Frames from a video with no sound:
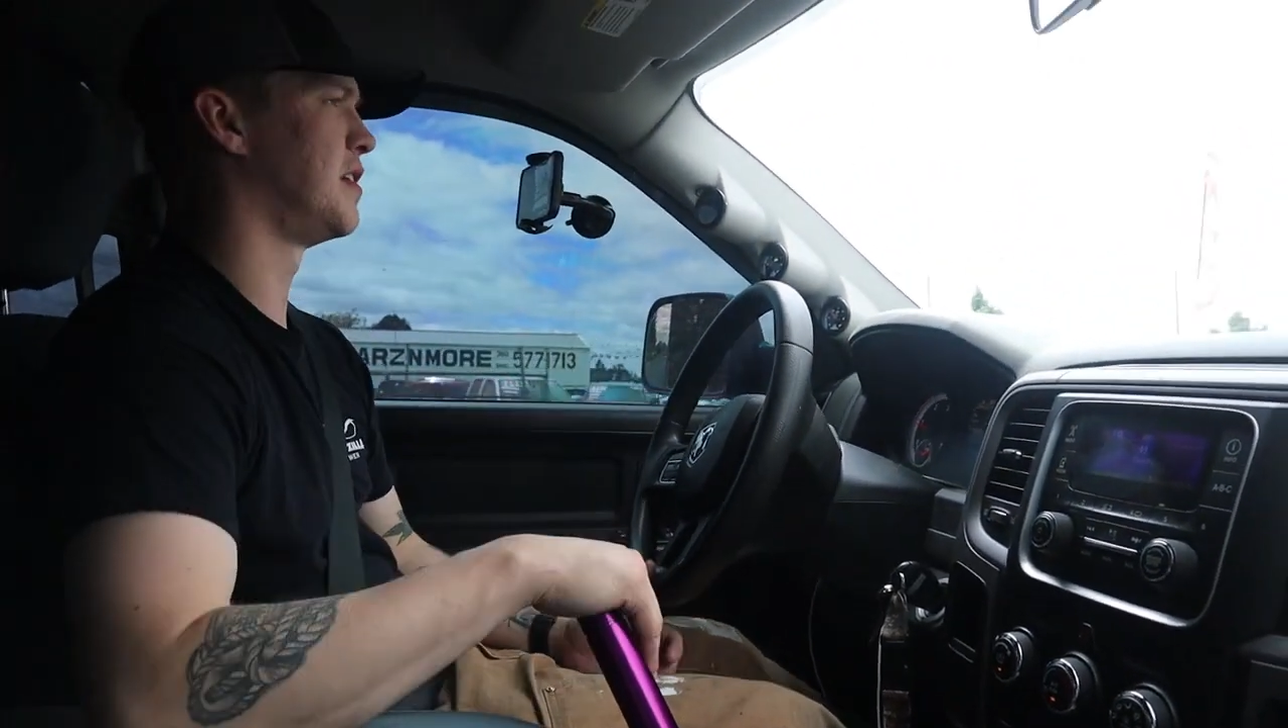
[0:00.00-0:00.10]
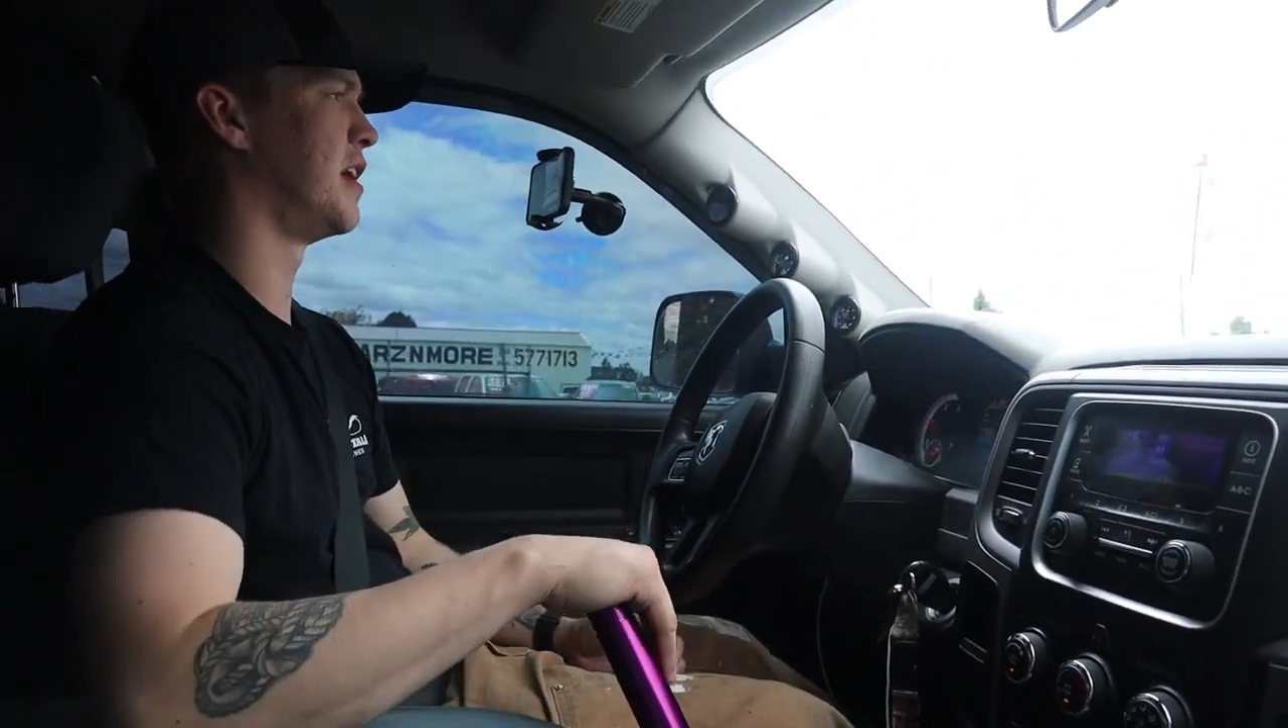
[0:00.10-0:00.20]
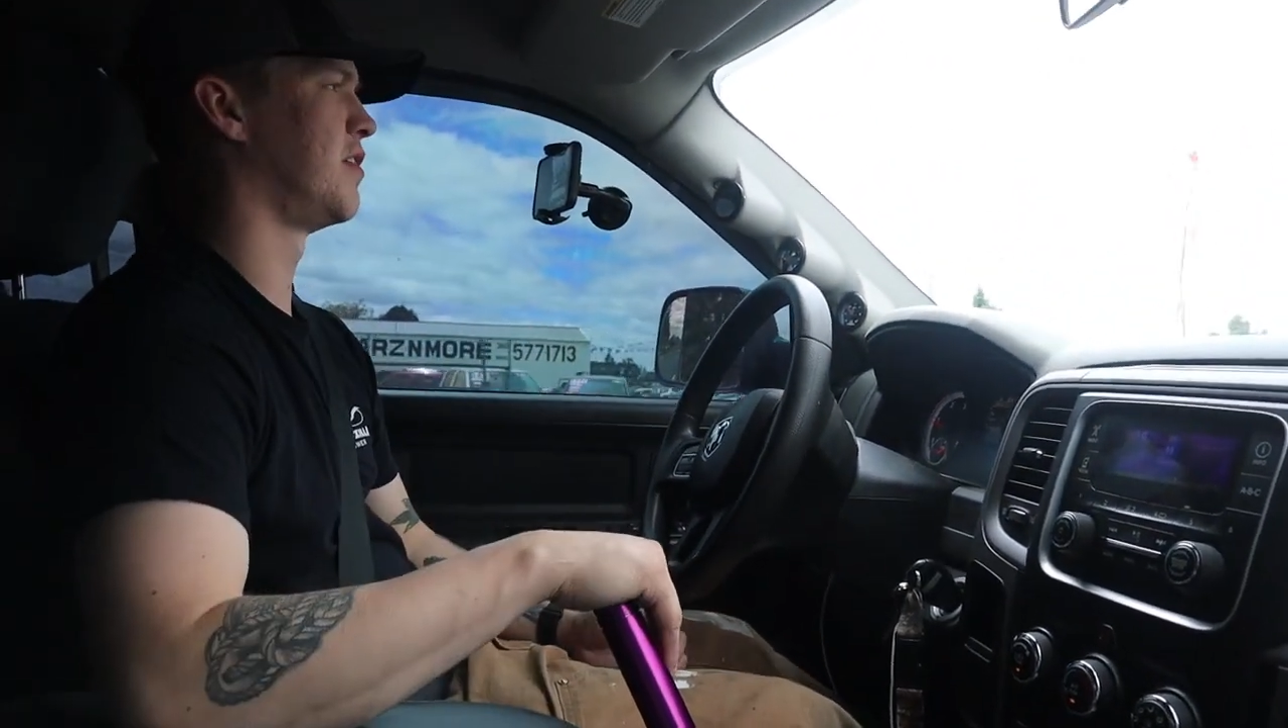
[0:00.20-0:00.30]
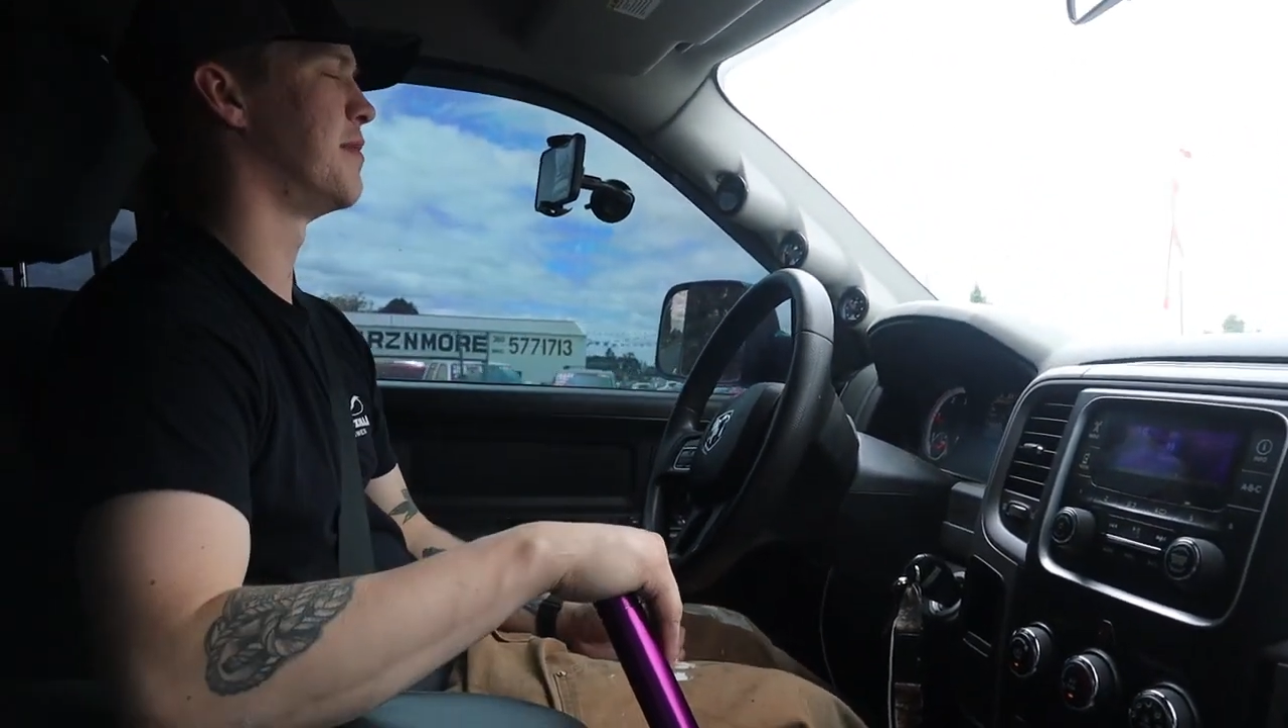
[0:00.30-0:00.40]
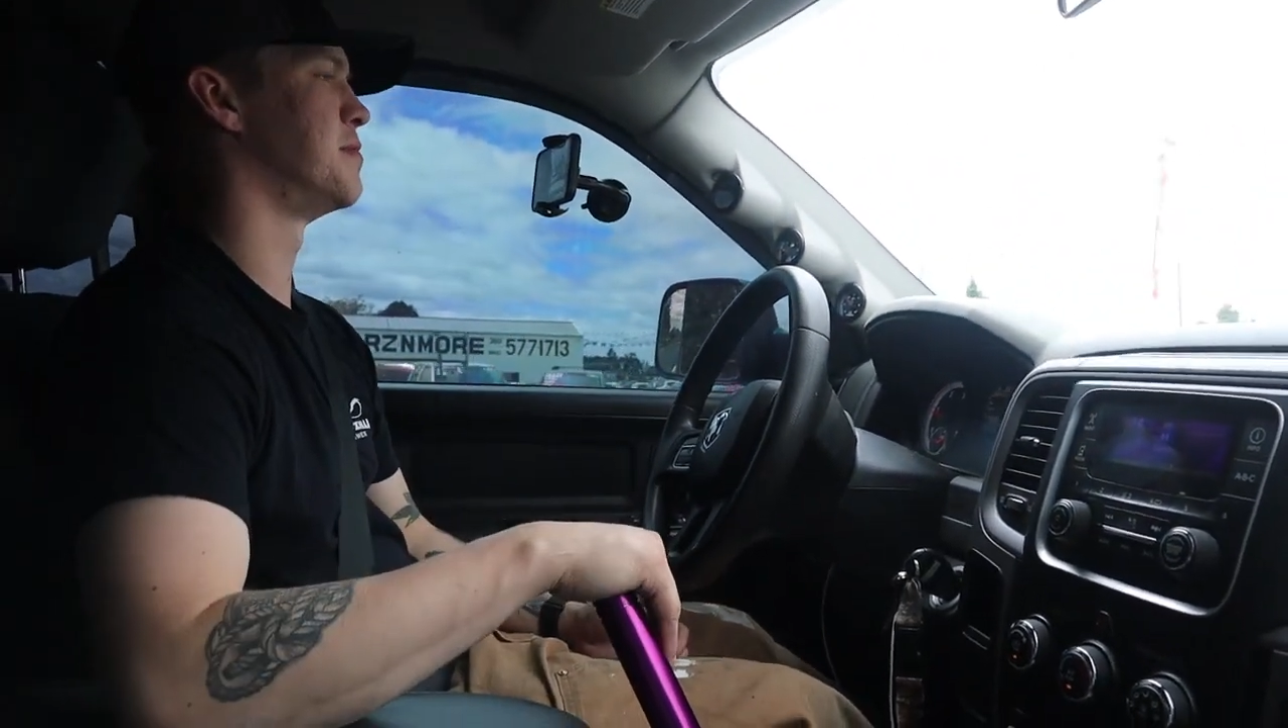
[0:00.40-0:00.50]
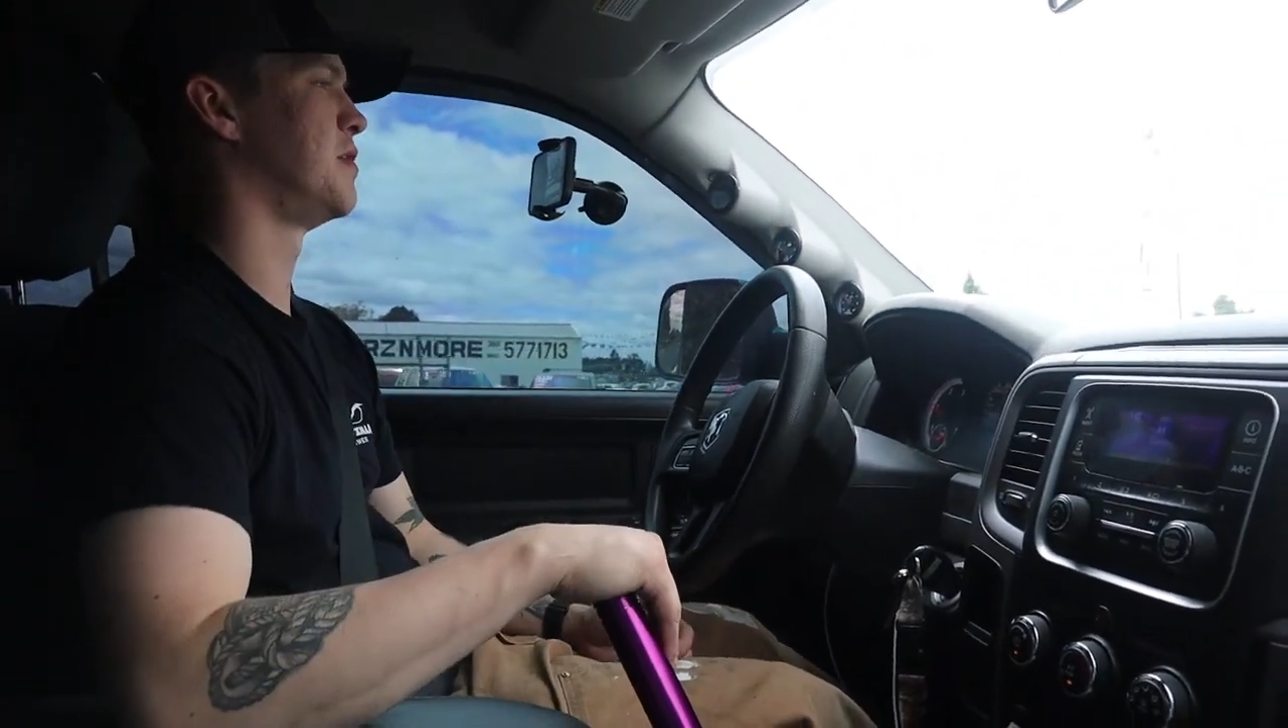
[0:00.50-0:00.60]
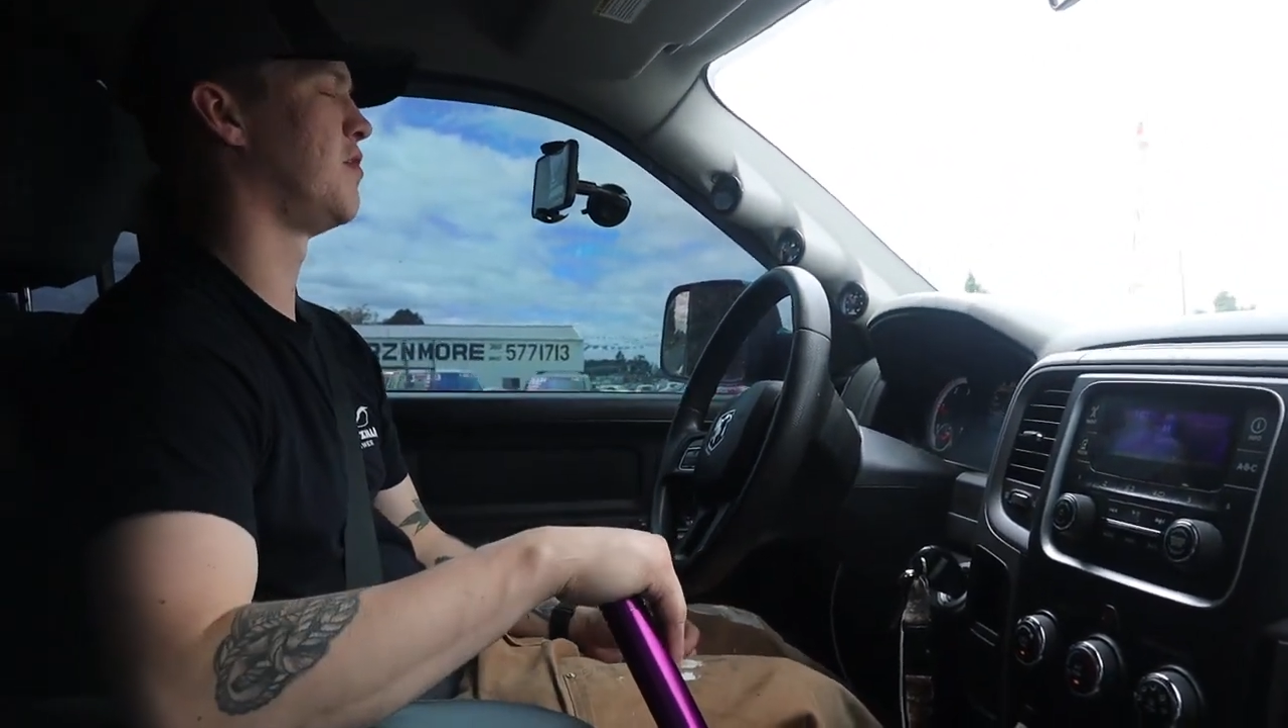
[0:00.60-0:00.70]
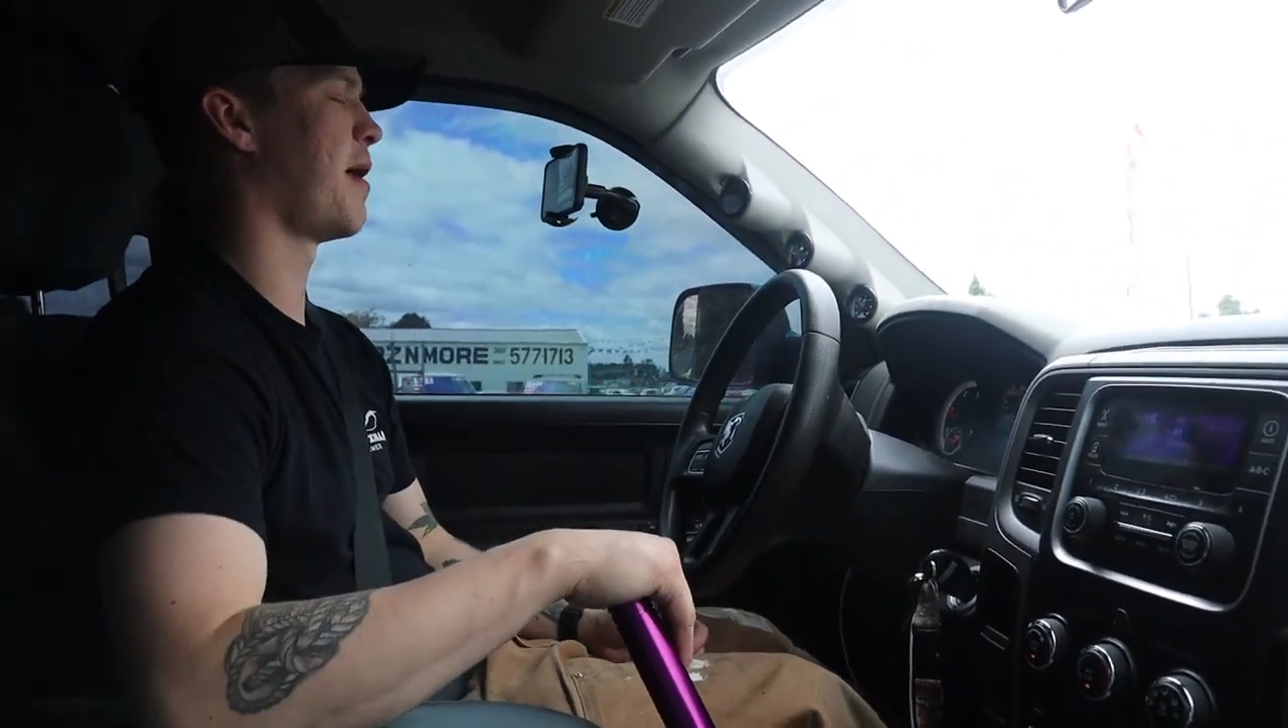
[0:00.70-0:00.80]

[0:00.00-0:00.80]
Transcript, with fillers: Had to grab some,